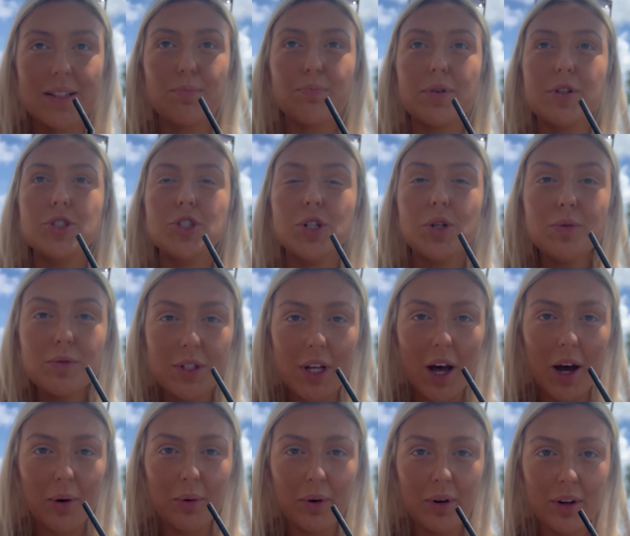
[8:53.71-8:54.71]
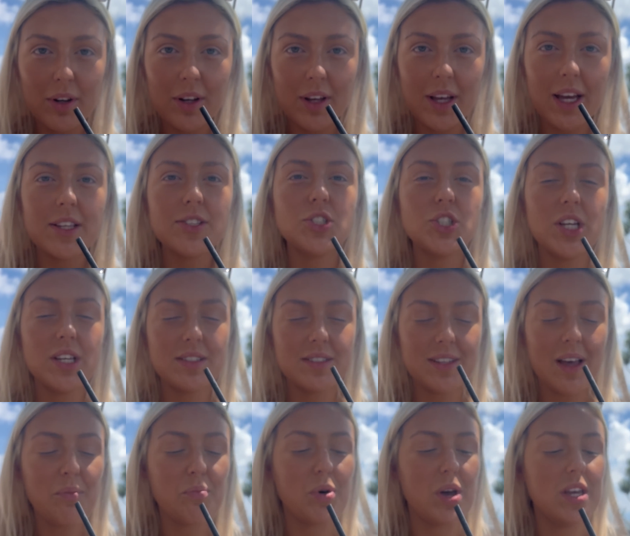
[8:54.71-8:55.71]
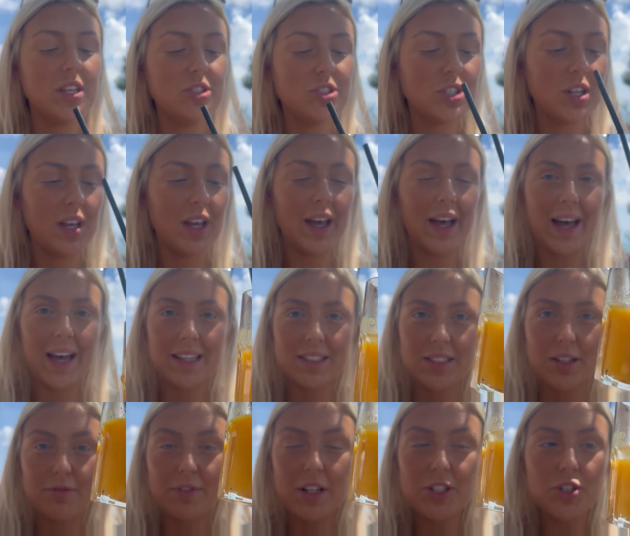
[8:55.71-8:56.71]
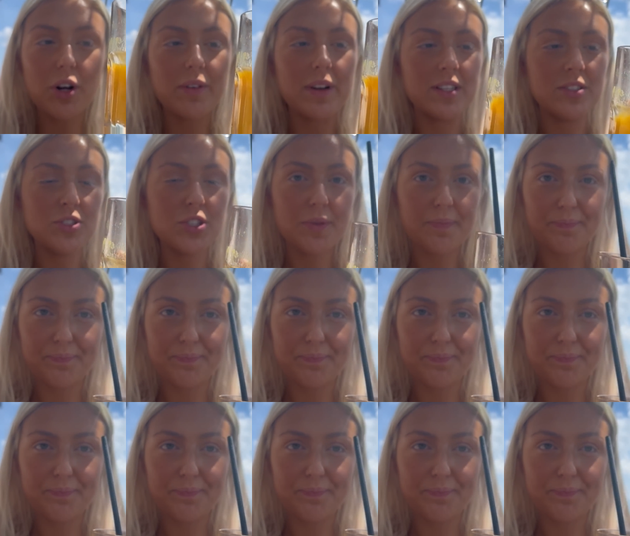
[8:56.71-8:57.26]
prosciutto and cheese sandwich, and fresh orange.